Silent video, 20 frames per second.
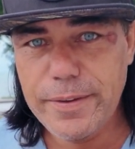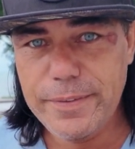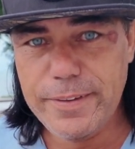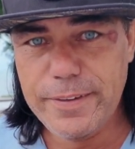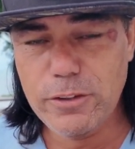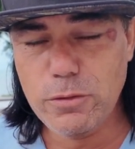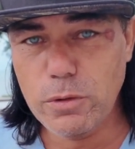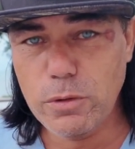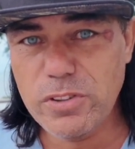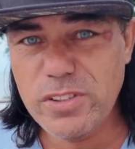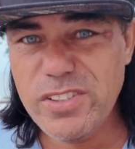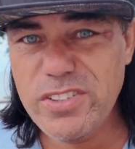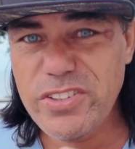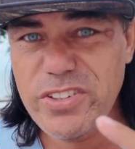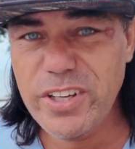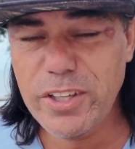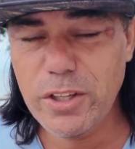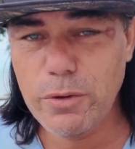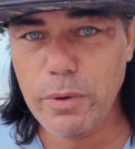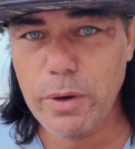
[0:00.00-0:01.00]
This was in
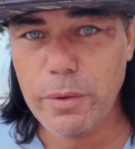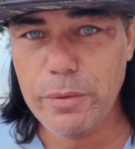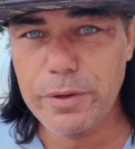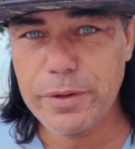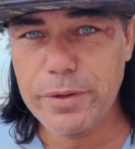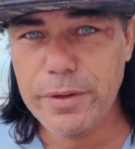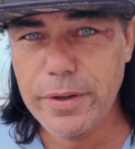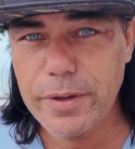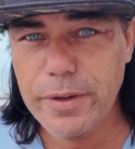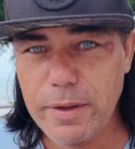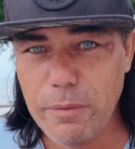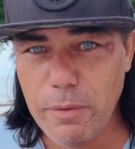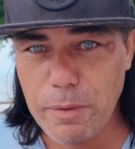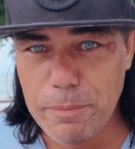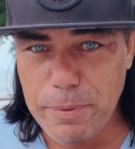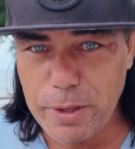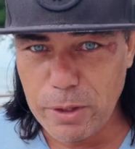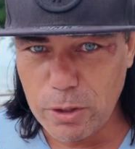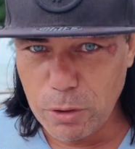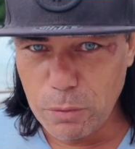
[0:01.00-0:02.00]
January,
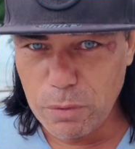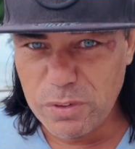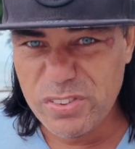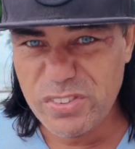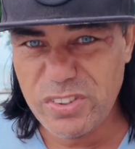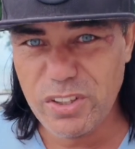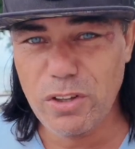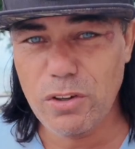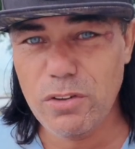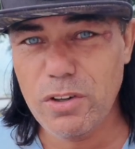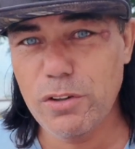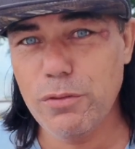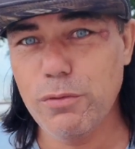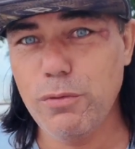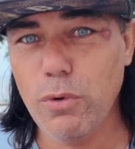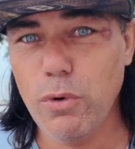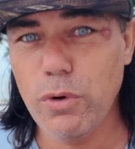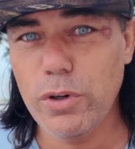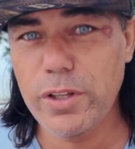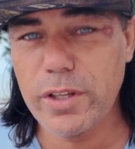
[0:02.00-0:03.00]
when Bitcoin was still around
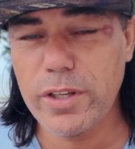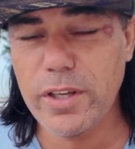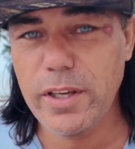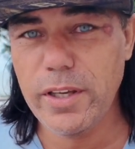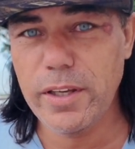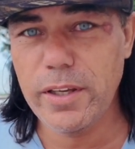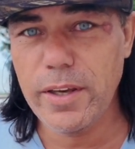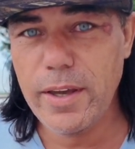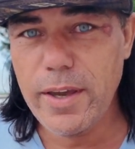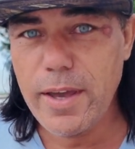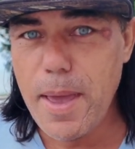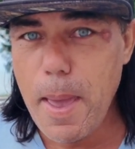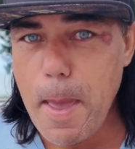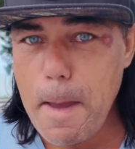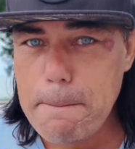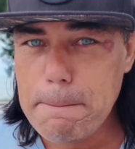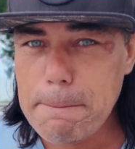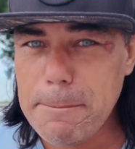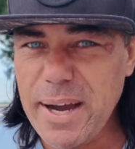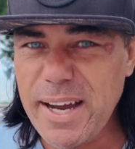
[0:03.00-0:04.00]
40K.
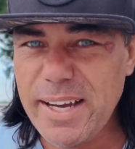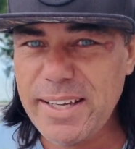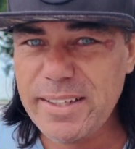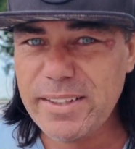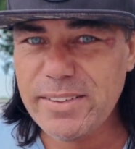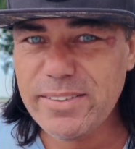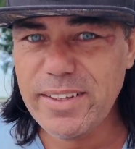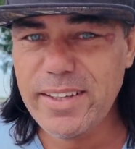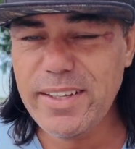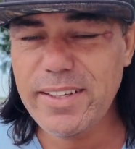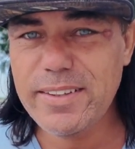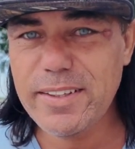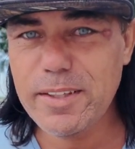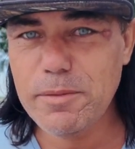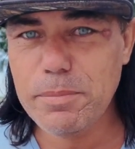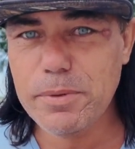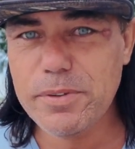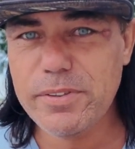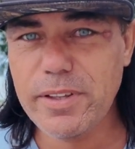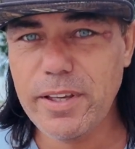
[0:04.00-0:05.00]
Minus
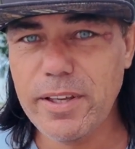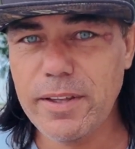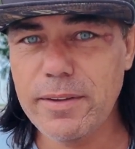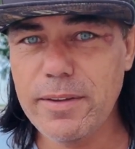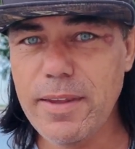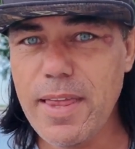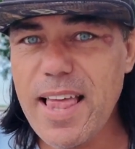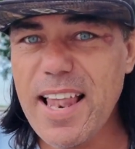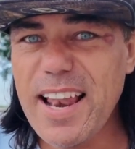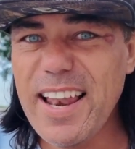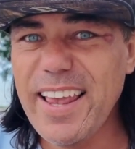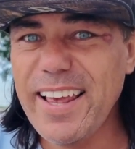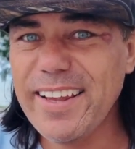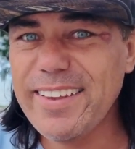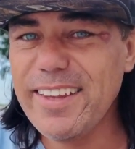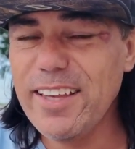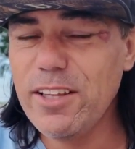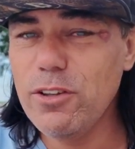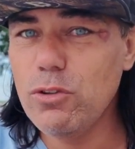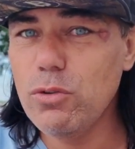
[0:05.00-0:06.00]
18%
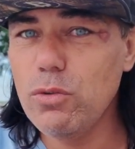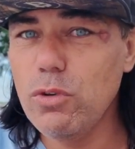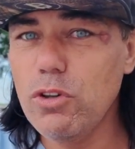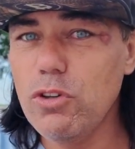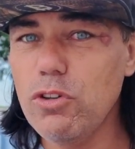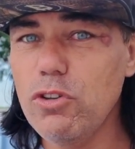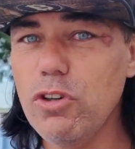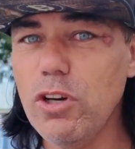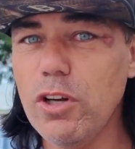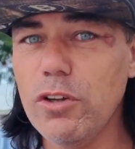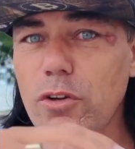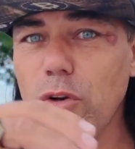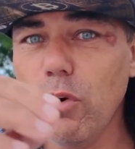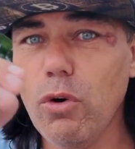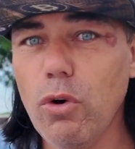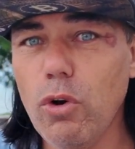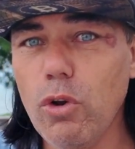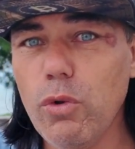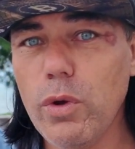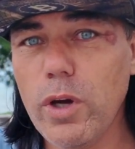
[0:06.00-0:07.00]
led into a run
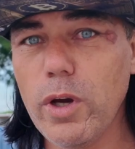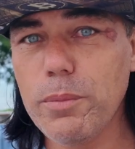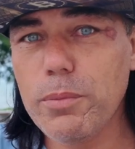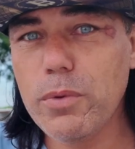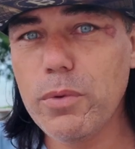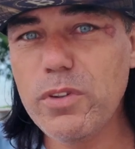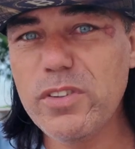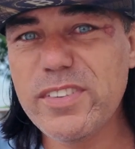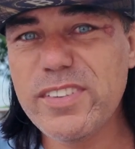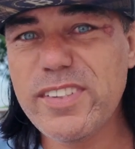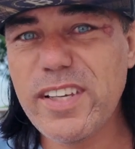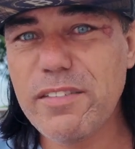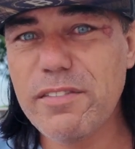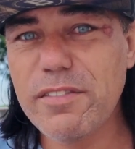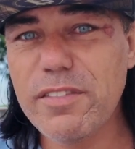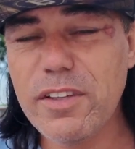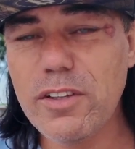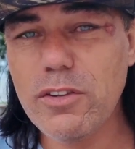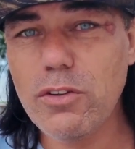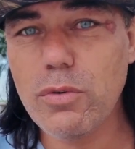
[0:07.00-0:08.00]
all the way up to
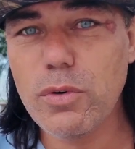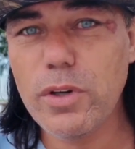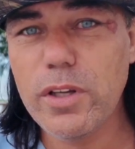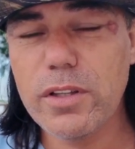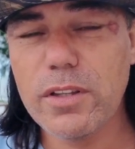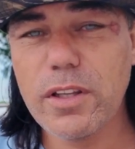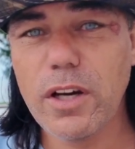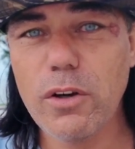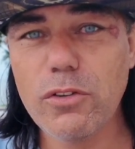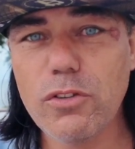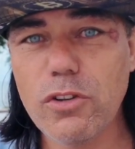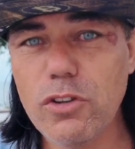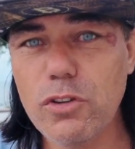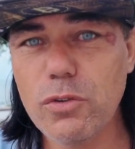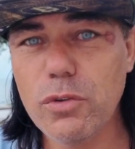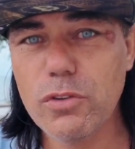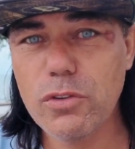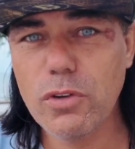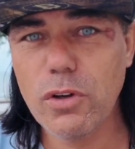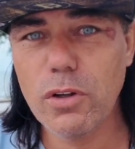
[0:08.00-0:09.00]
73,000
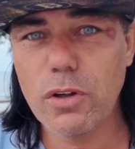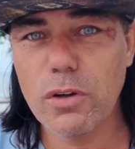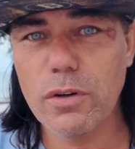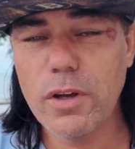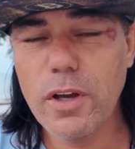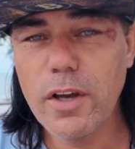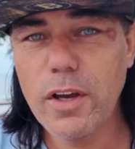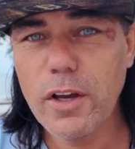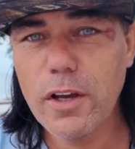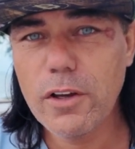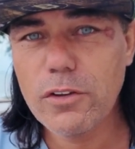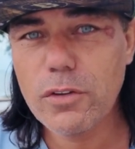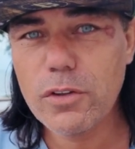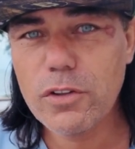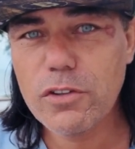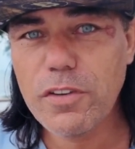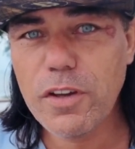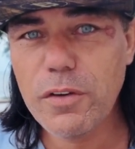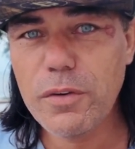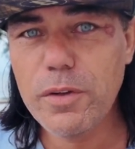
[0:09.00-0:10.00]
US dollar. So
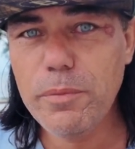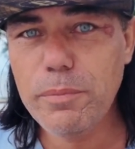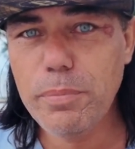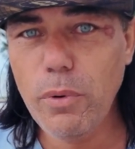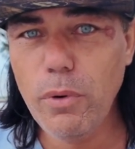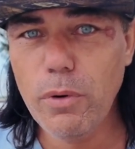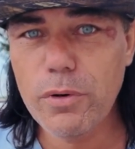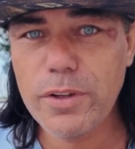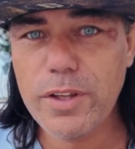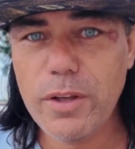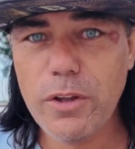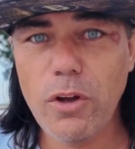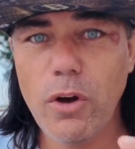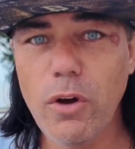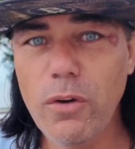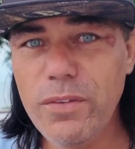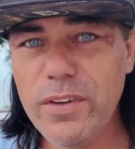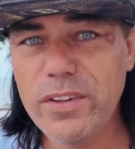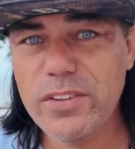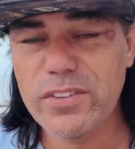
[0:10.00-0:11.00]
it's very important that
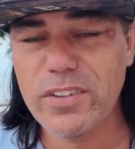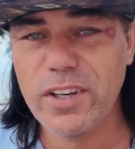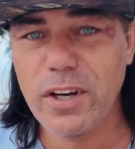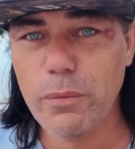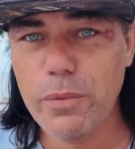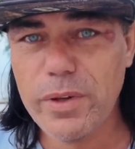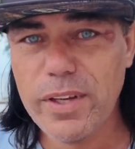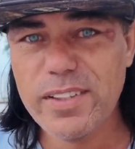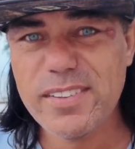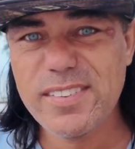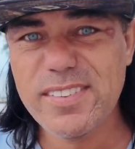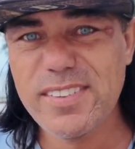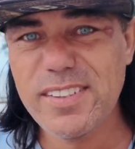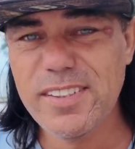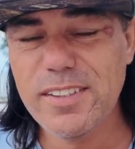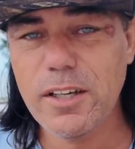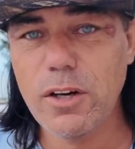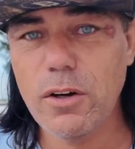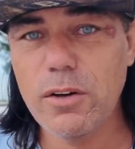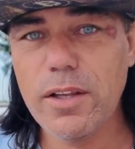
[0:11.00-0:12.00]
on this chart we can see
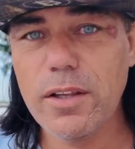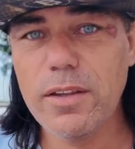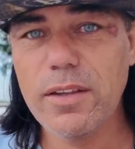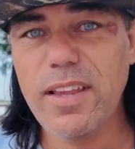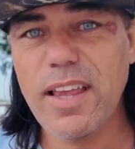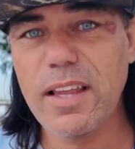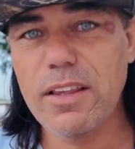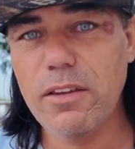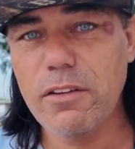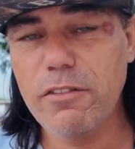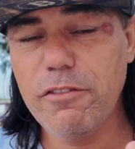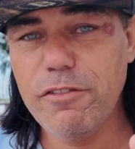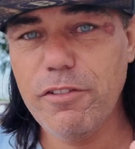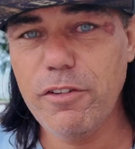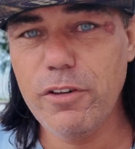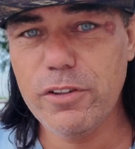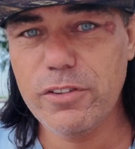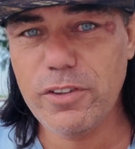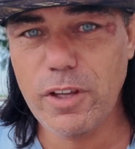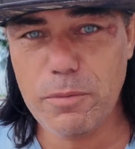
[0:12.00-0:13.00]
now that
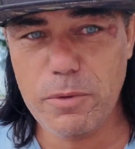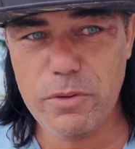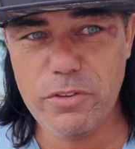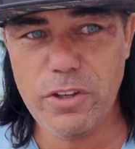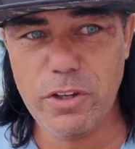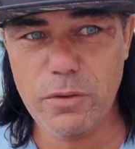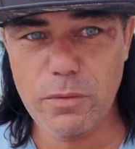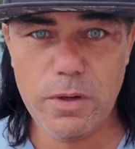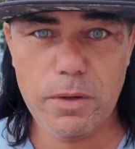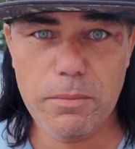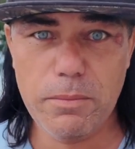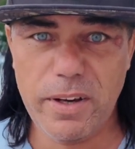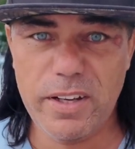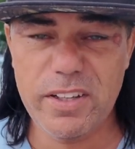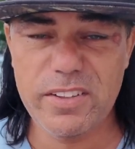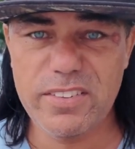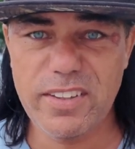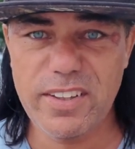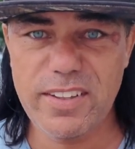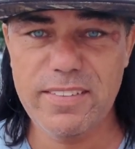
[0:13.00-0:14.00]
first time in January
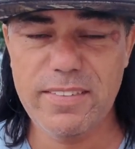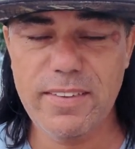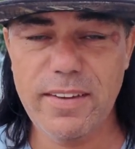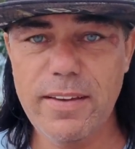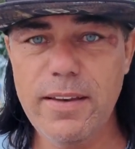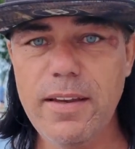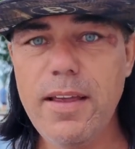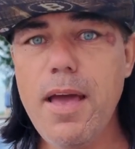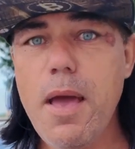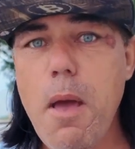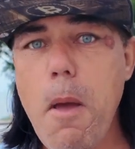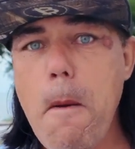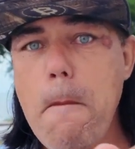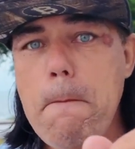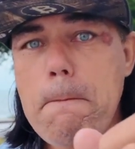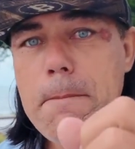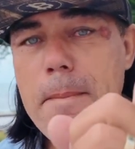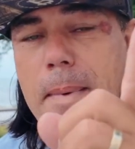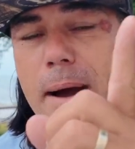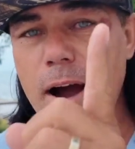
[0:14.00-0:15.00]
minus 18,
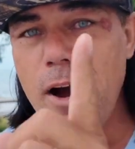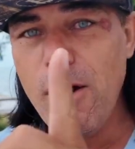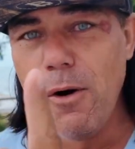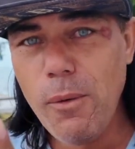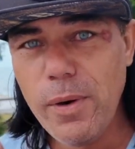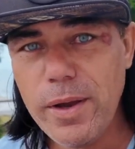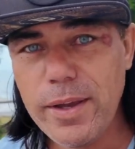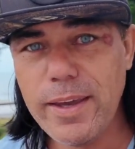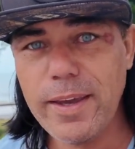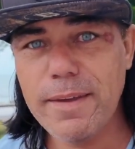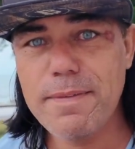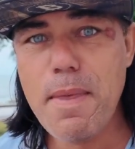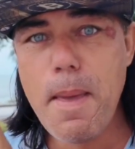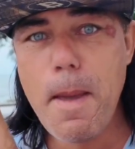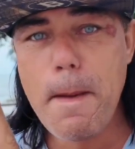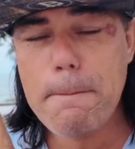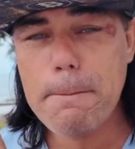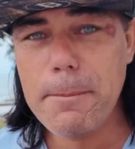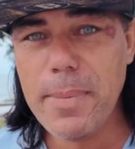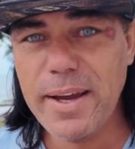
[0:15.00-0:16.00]
now again
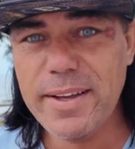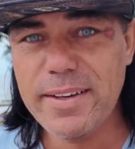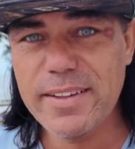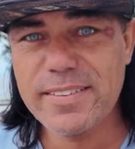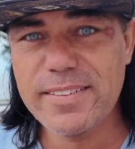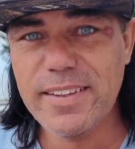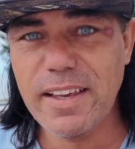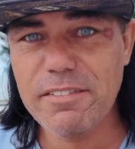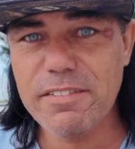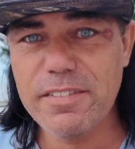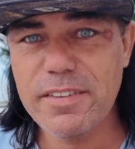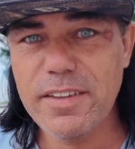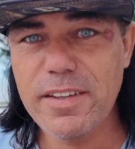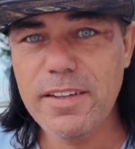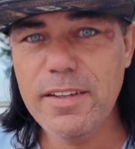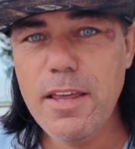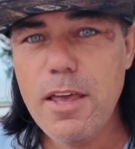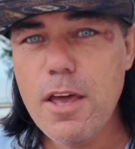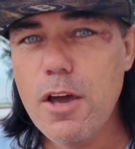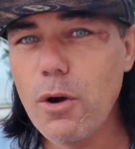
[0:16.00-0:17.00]
minus
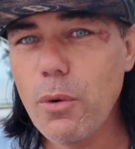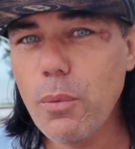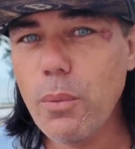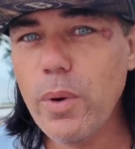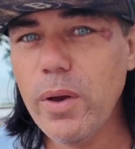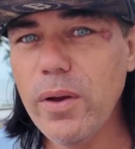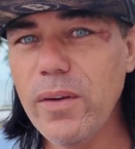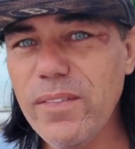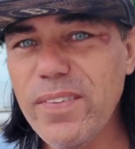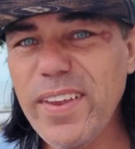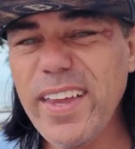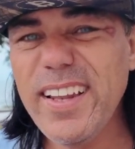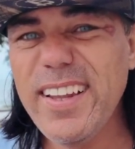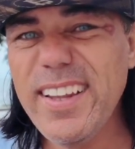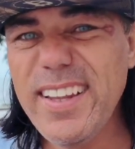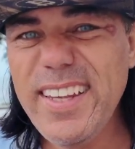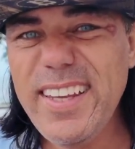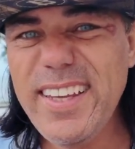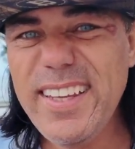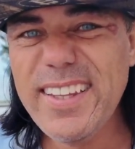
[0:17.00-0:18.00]
17. Will that
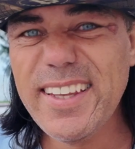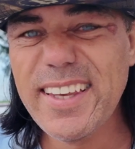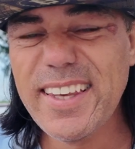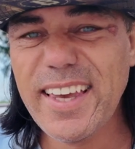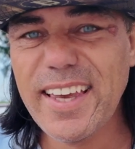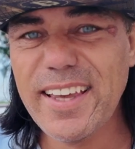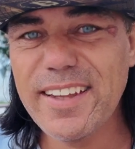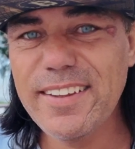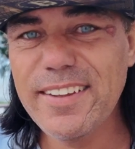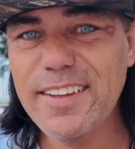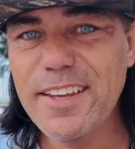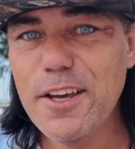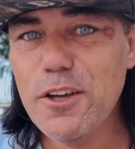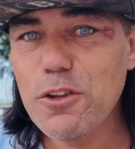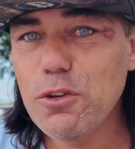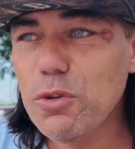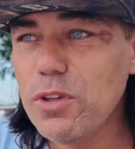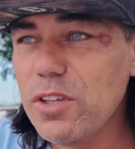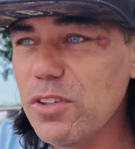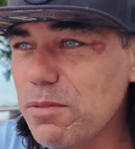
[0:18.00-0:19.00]
lead again
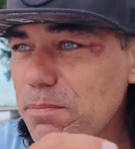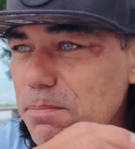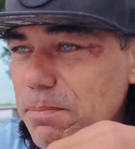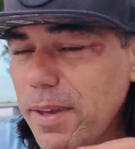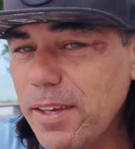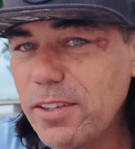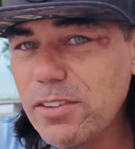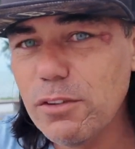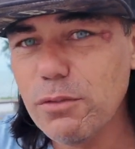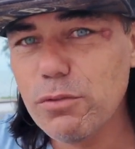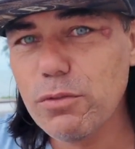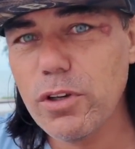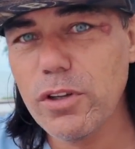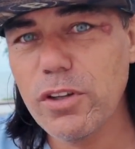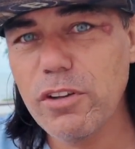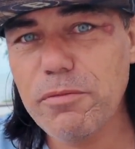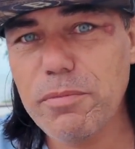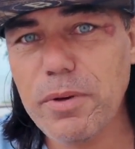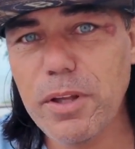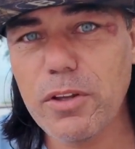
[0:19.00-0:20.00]
to this massive
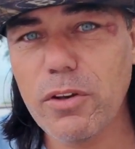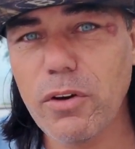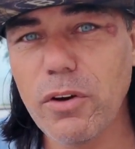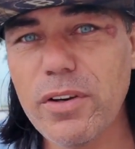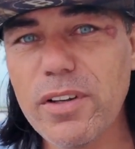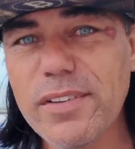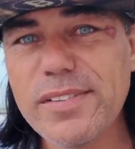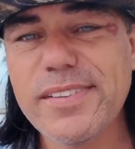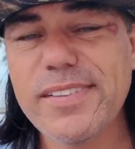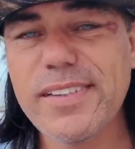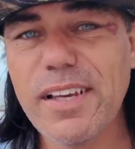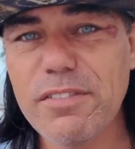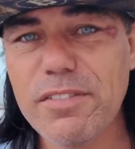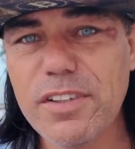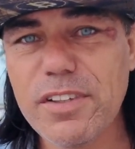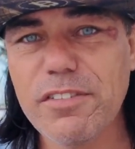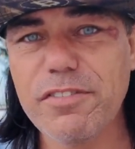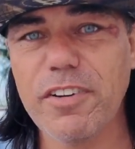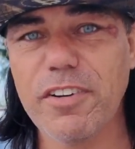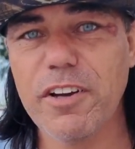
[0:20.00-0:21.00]
run of Bitcoin of
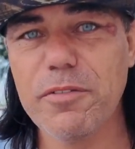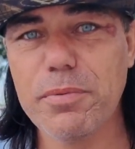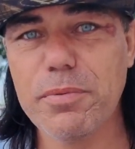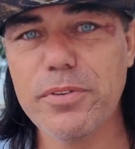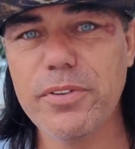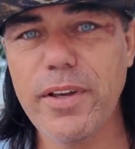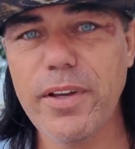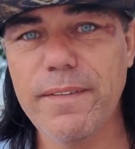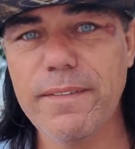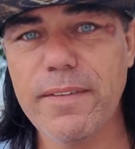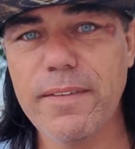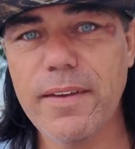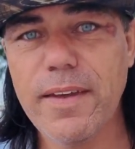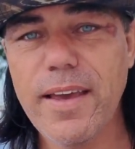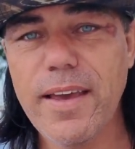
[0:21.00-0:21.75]
75%?